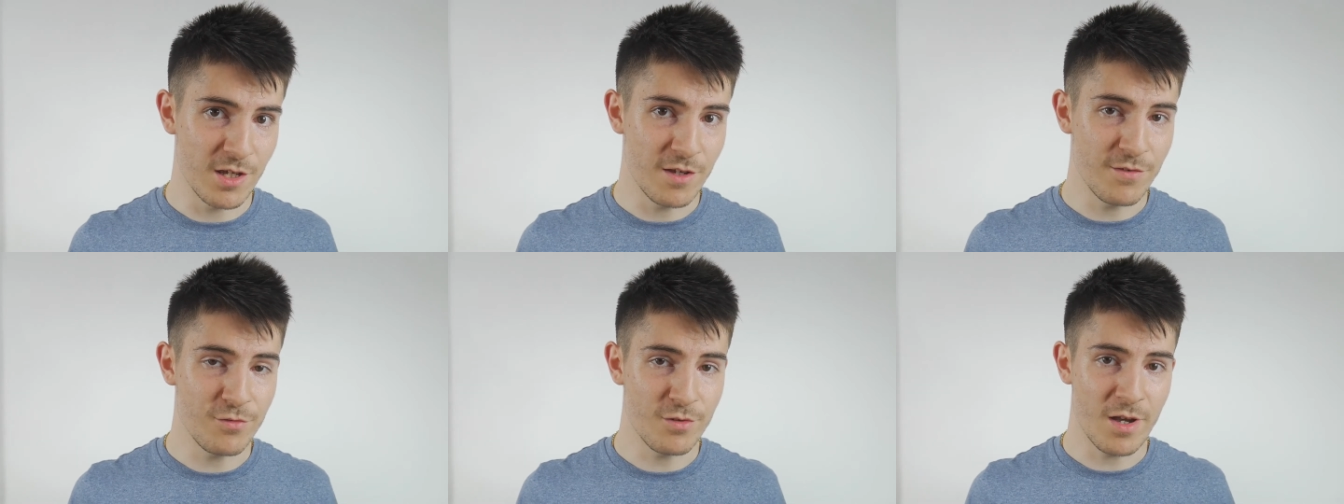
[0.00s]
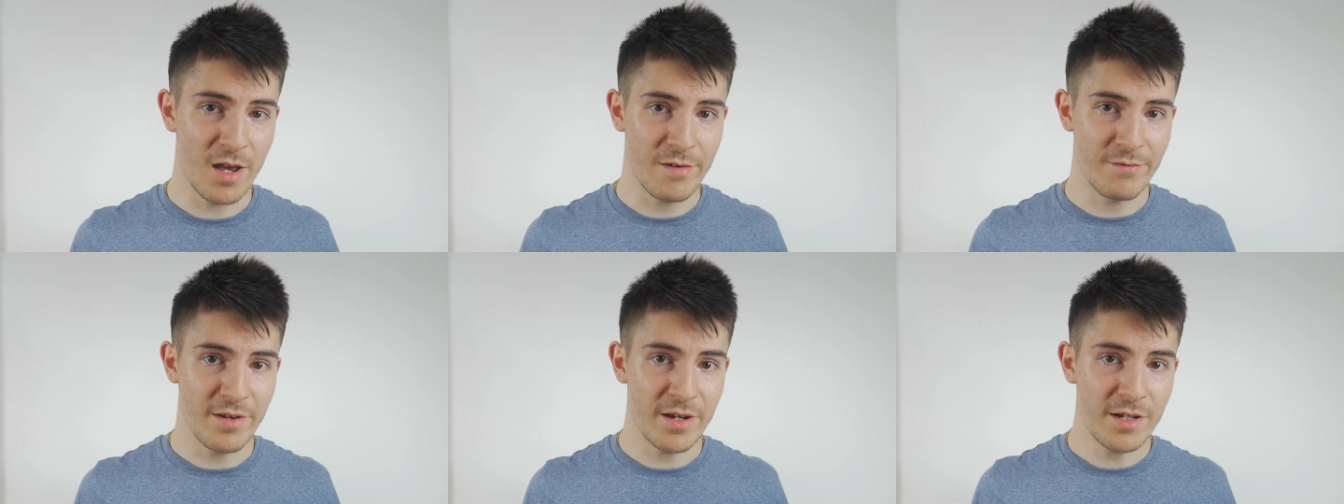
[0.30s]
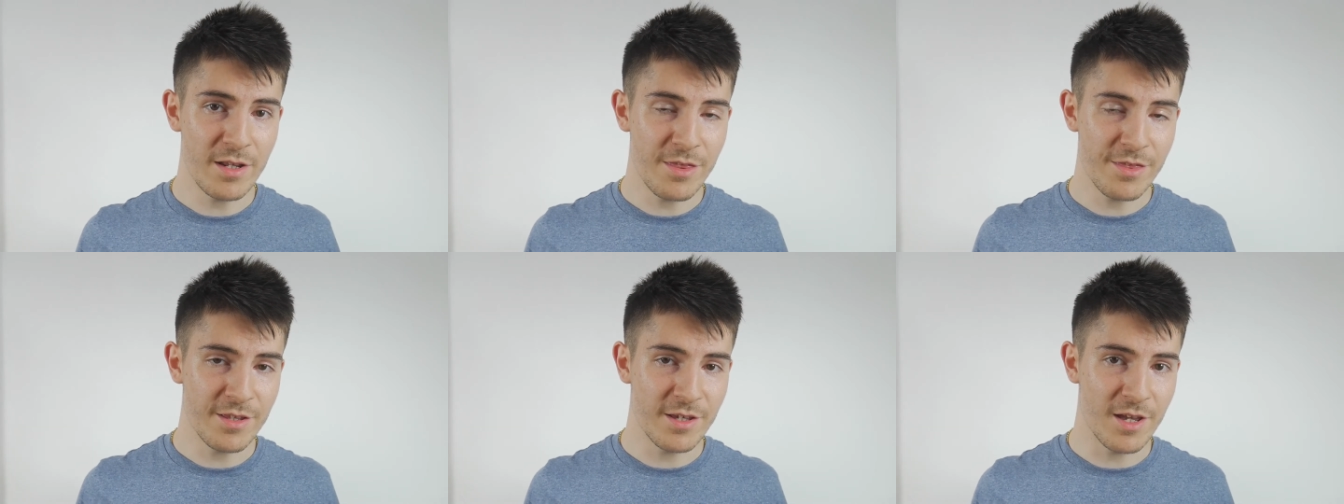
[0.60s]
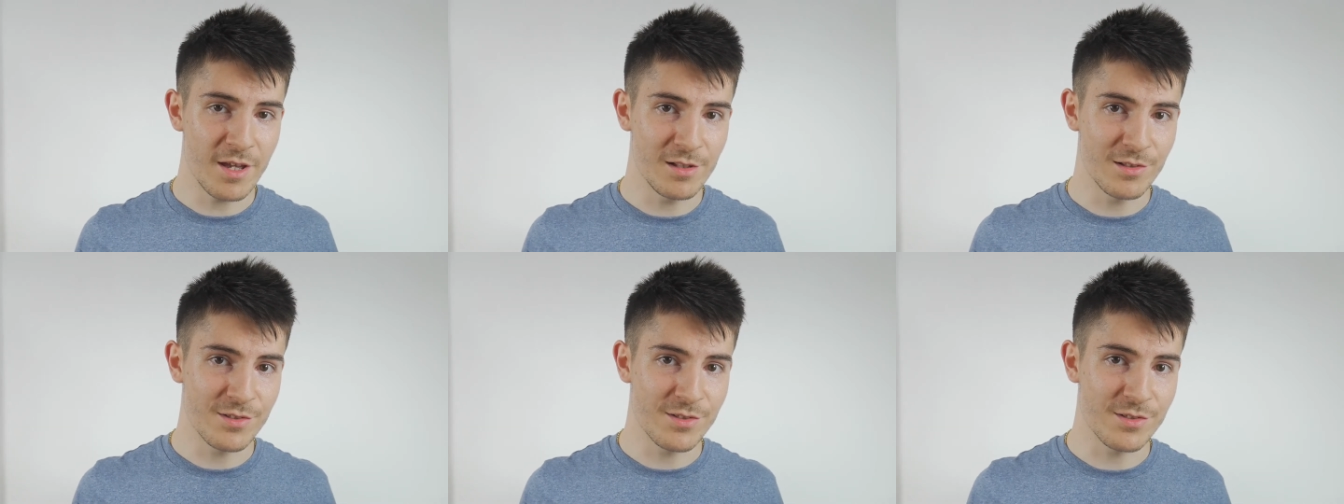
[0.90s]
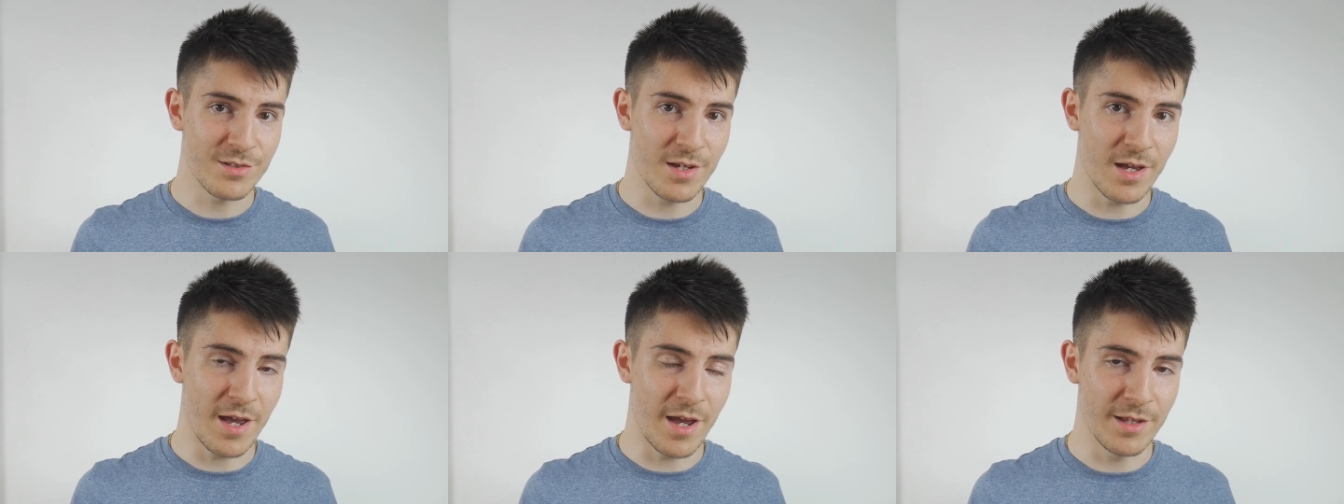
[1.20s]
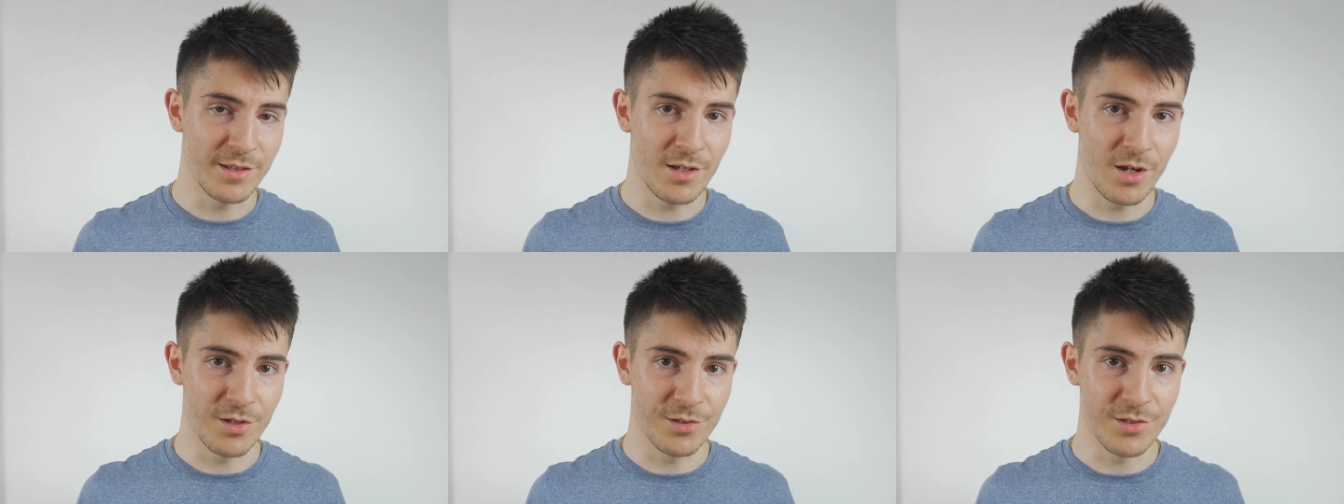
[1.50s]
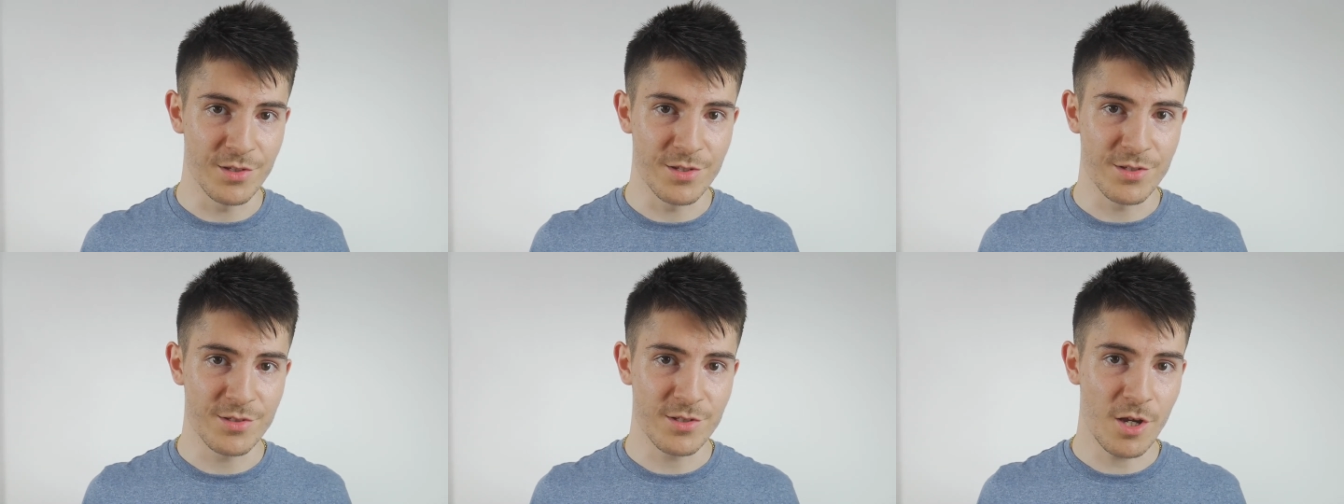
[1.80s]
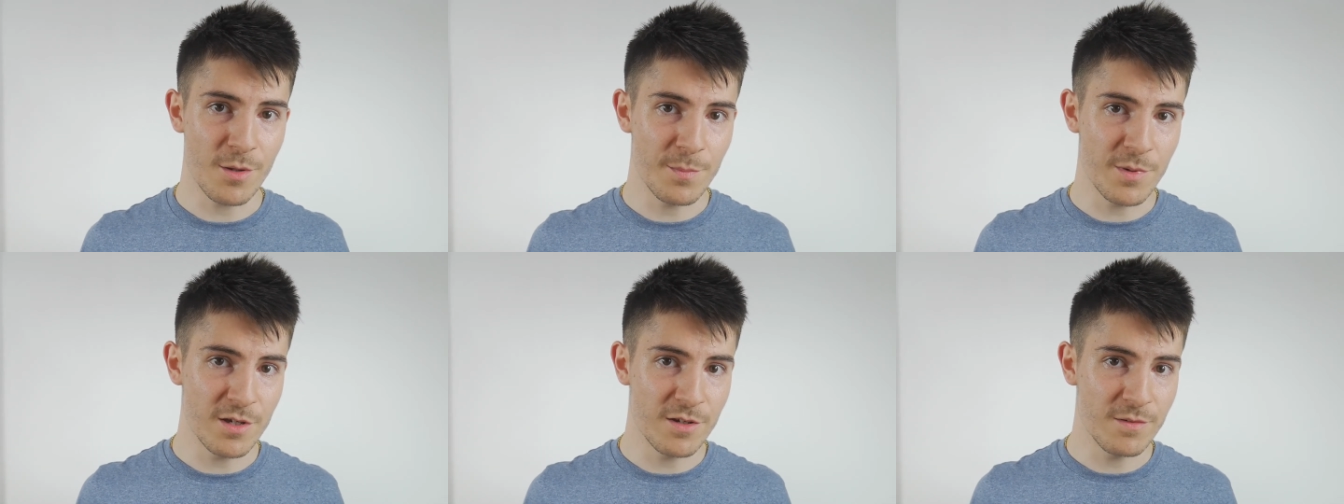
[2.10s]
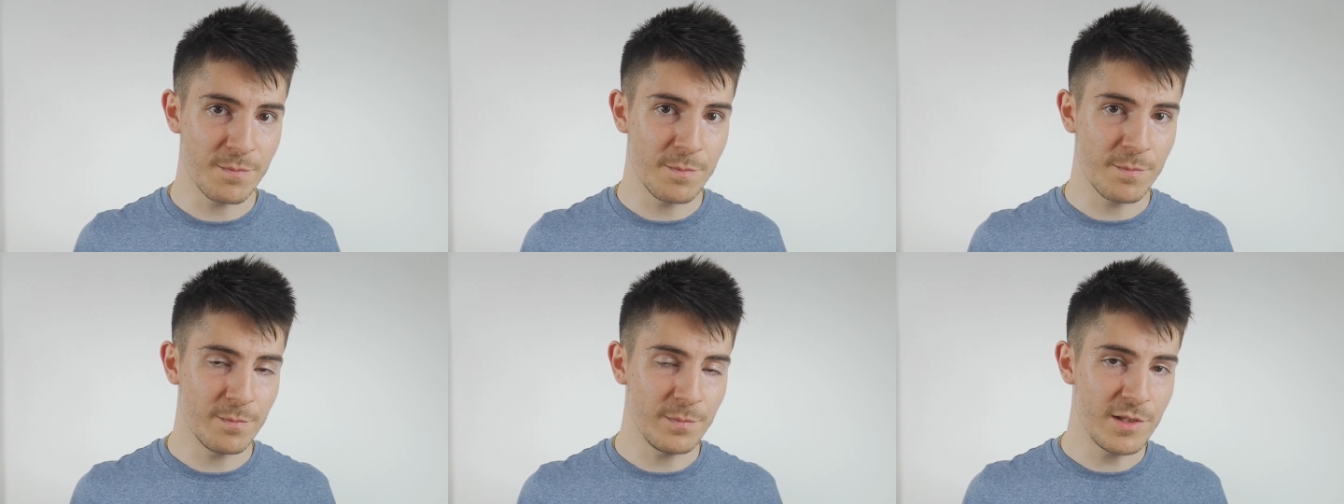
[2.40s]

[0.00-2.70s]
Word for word: If you have anything else to add on this topic,